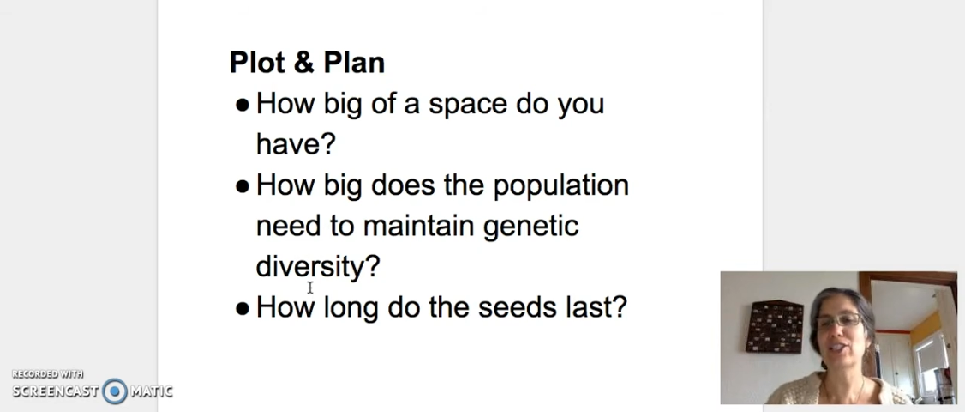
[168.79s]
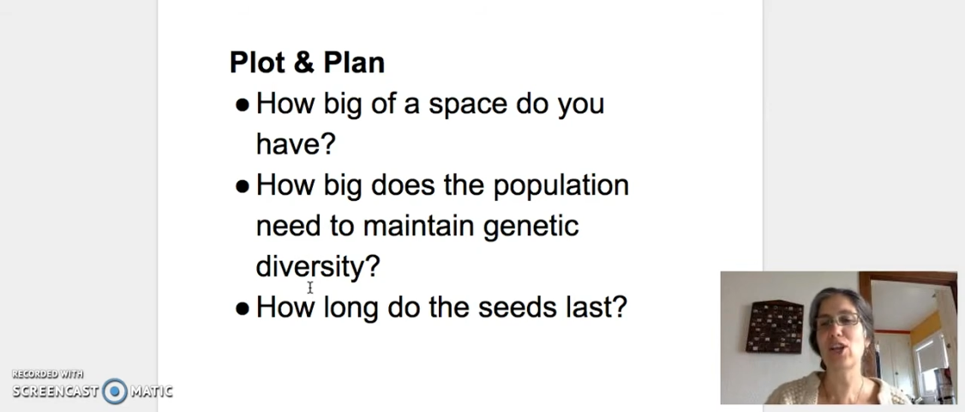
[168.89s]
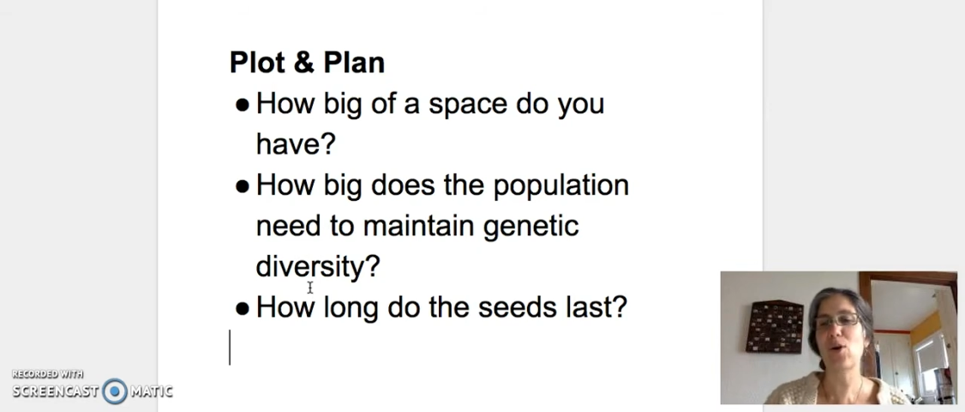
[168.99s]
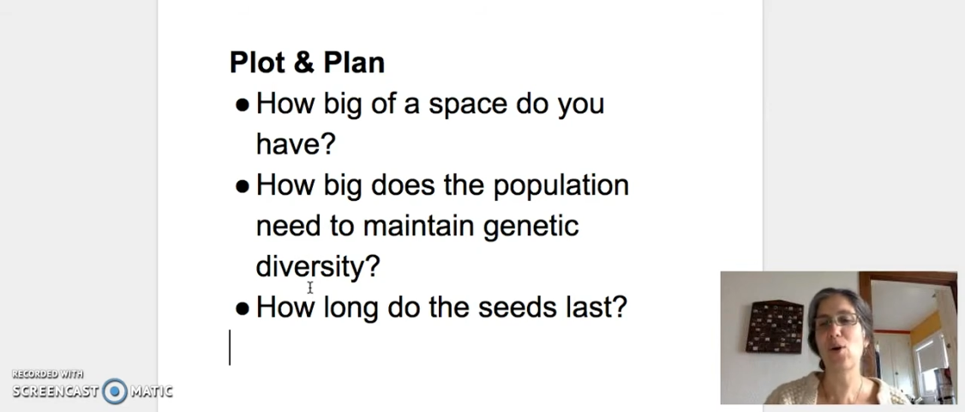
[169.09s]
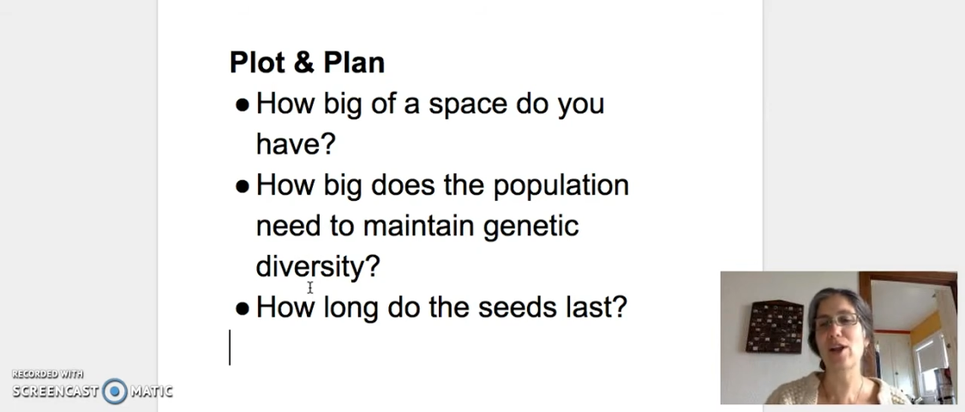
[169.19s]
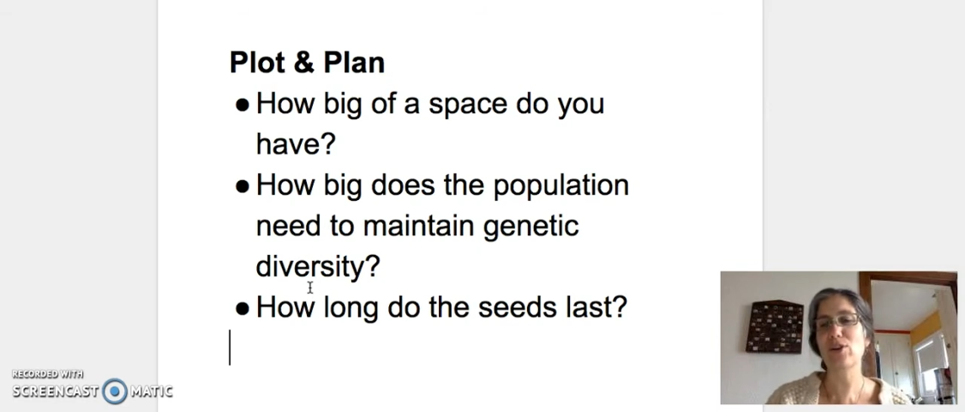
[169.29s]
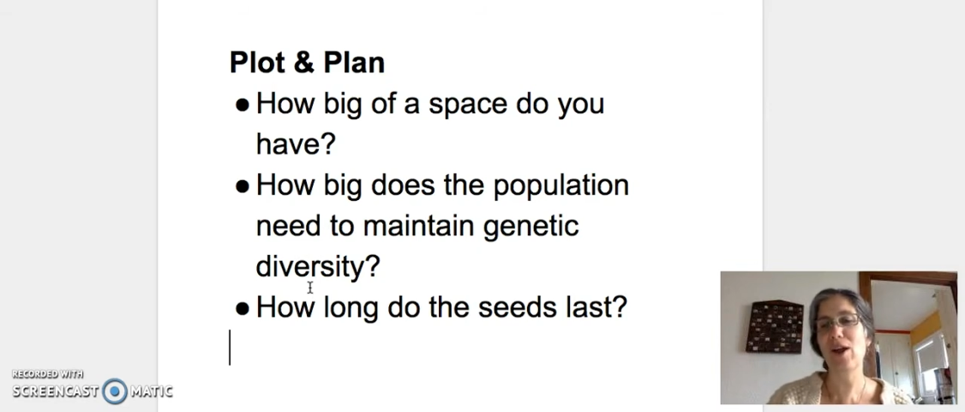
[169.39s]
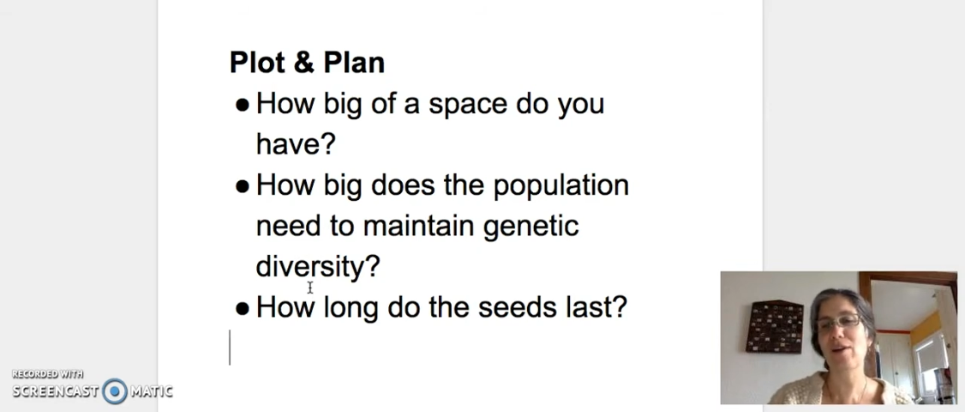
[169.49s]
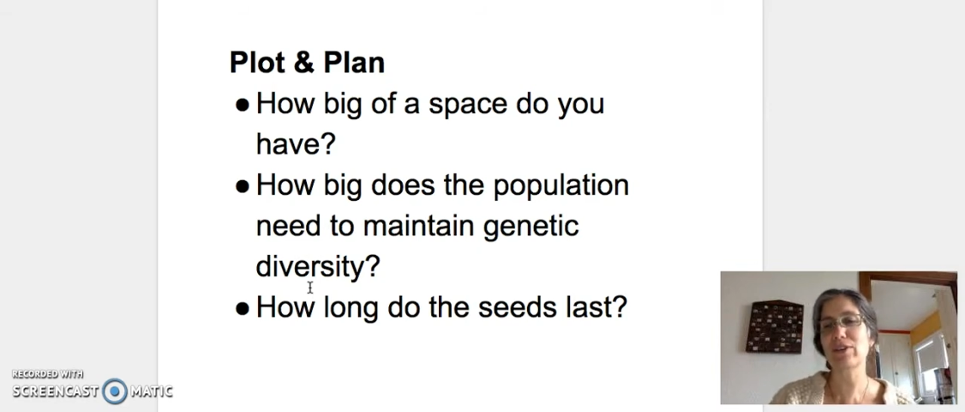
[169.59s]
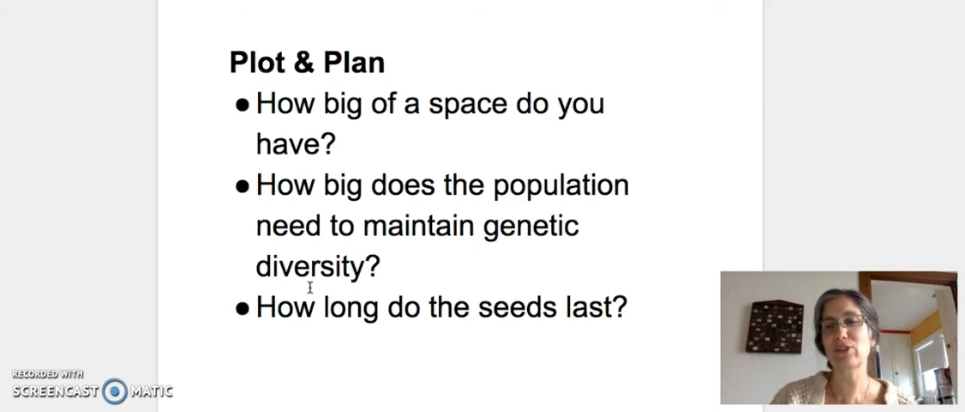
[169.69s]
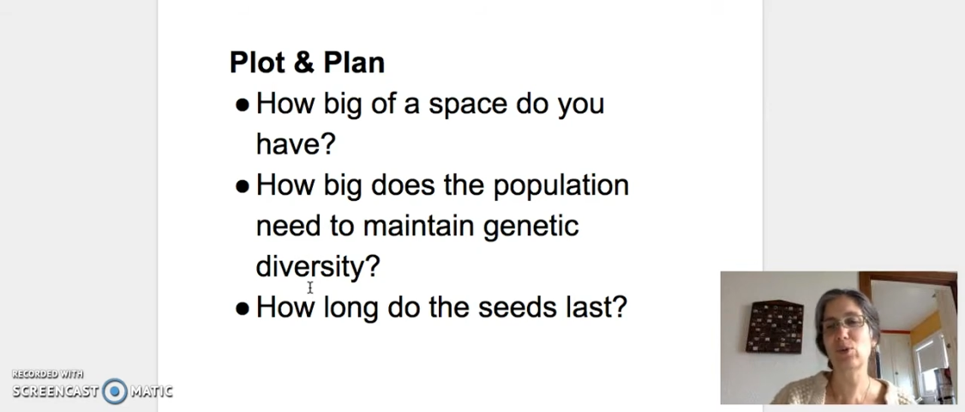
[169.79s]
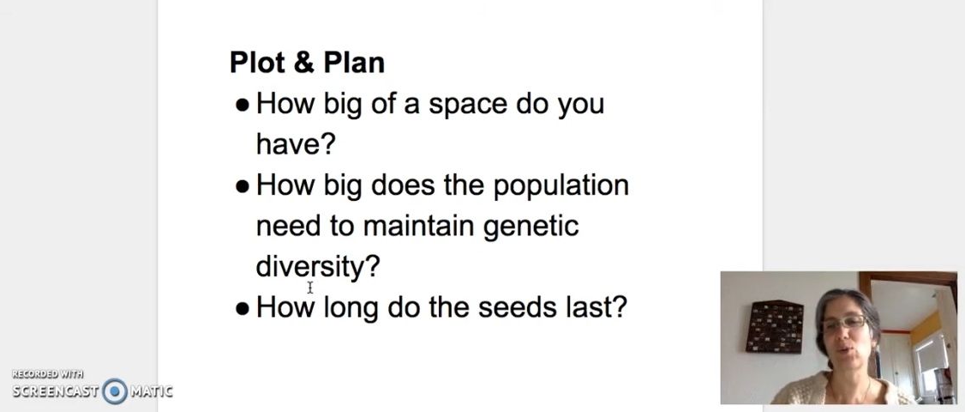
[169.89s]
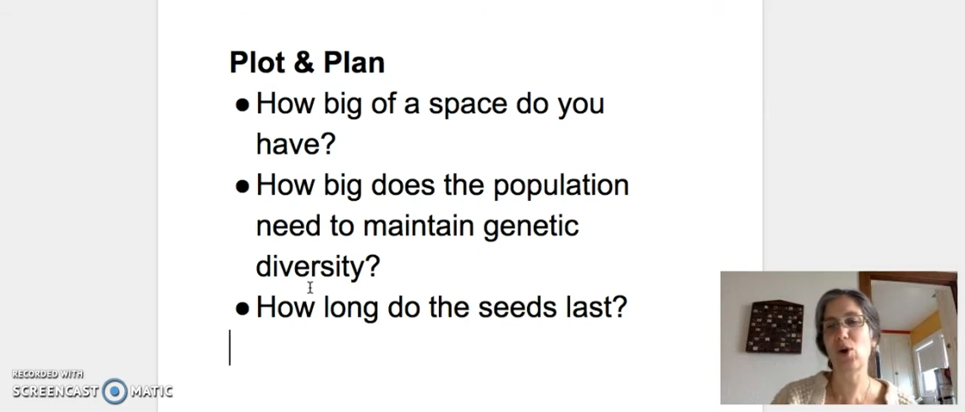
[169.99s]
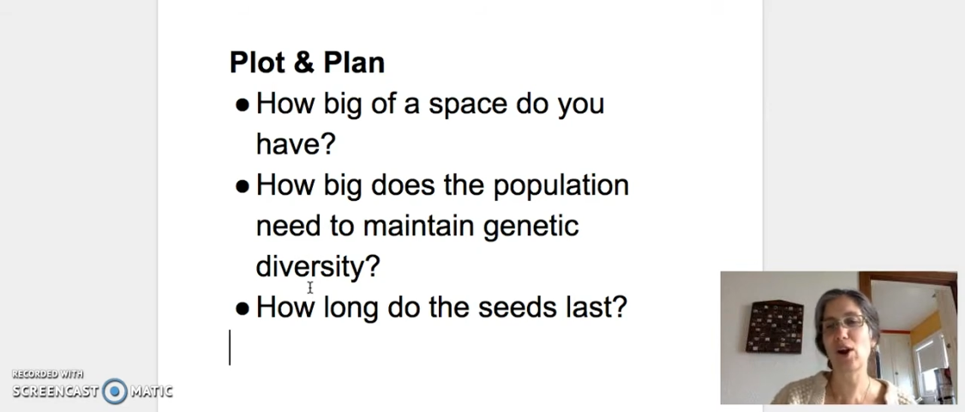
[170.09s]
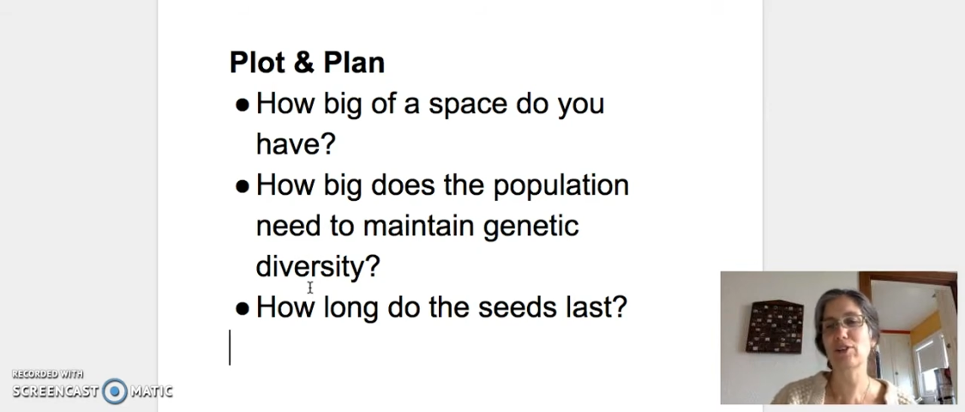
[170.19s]
So I do have a
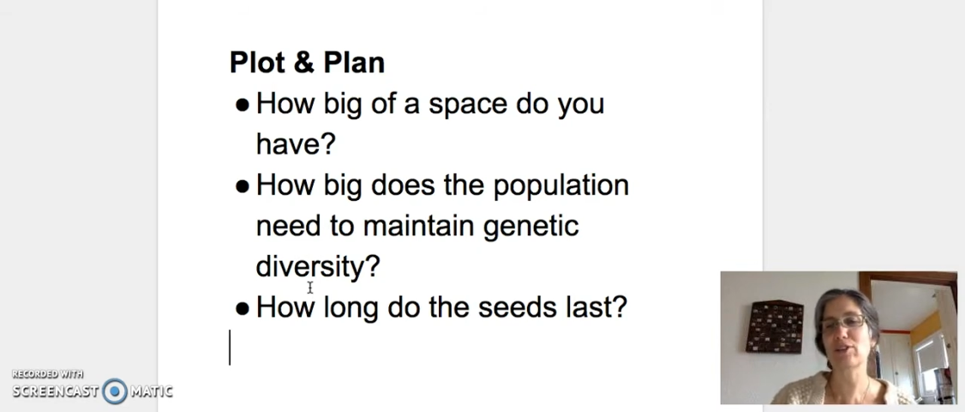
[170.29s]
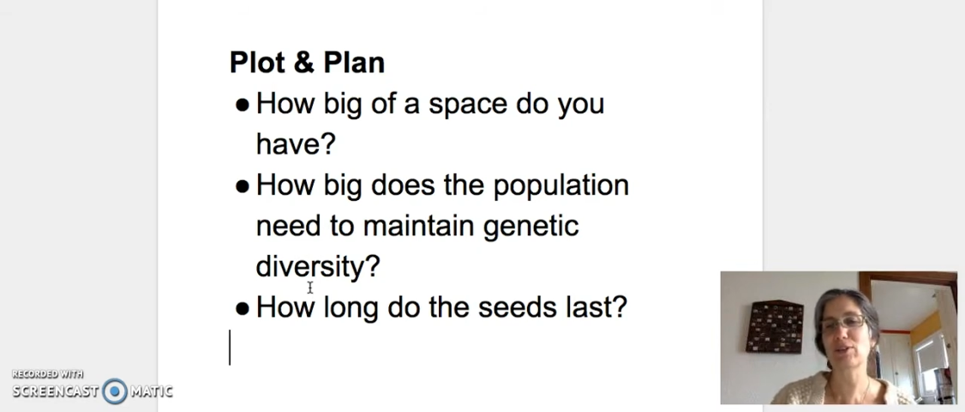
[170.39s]
school garden,